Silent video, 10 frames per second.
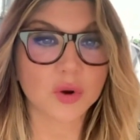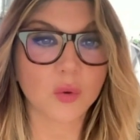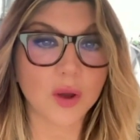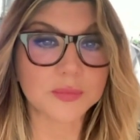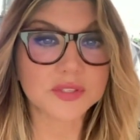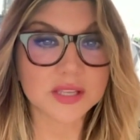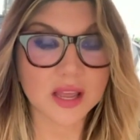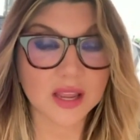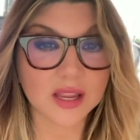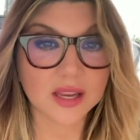our
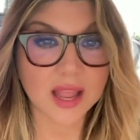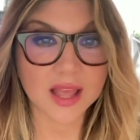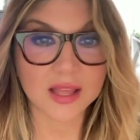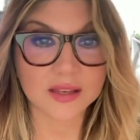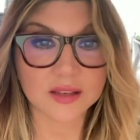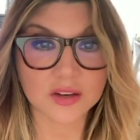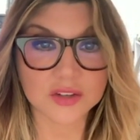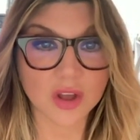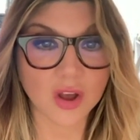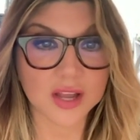website, and
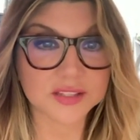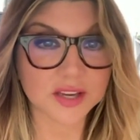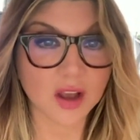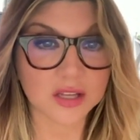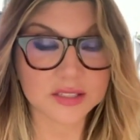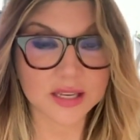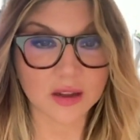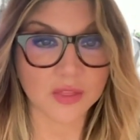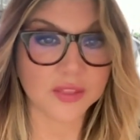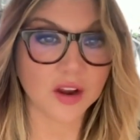there's all kinds of content
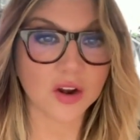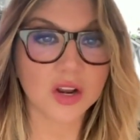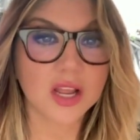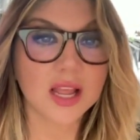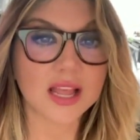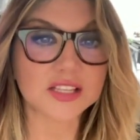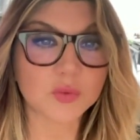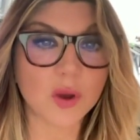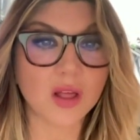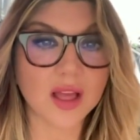on there, as
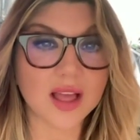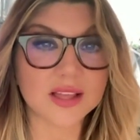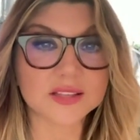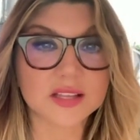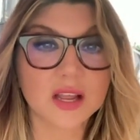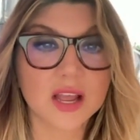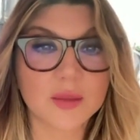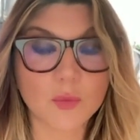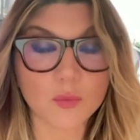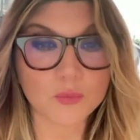well as
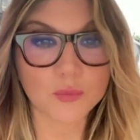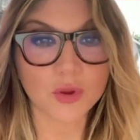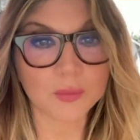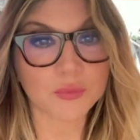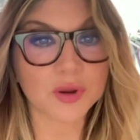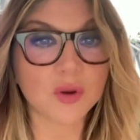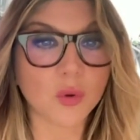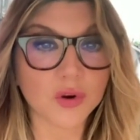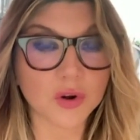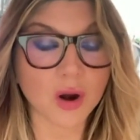you can
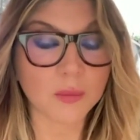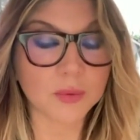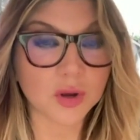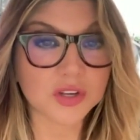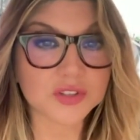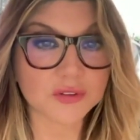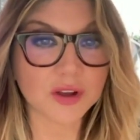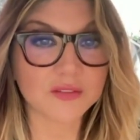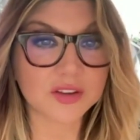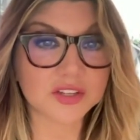pre-order our book,
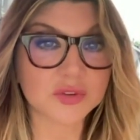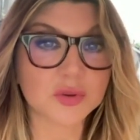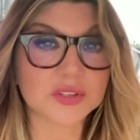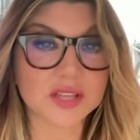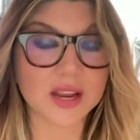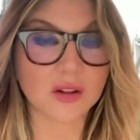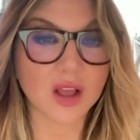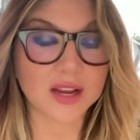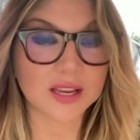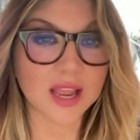Surviving Suicidal
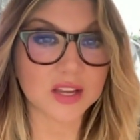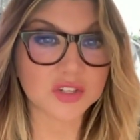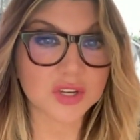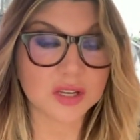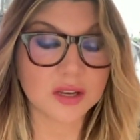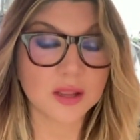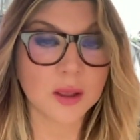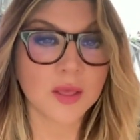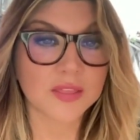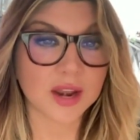Ideation,
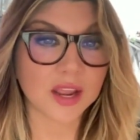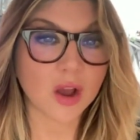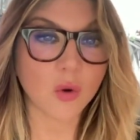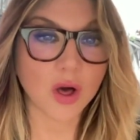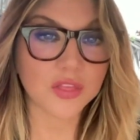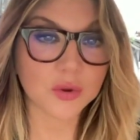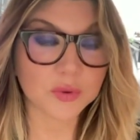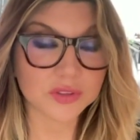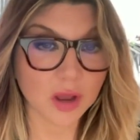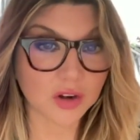that I co-authored
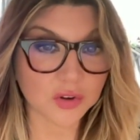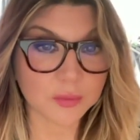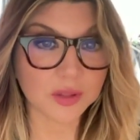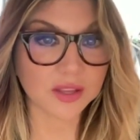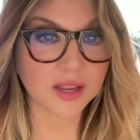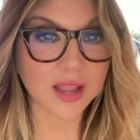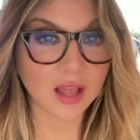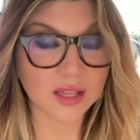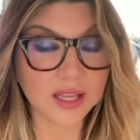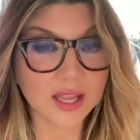with Dr. Amelia
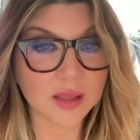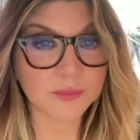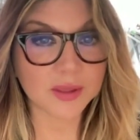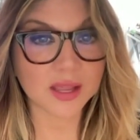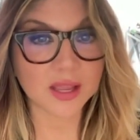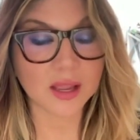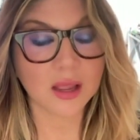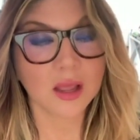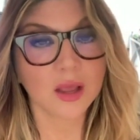Kelly and being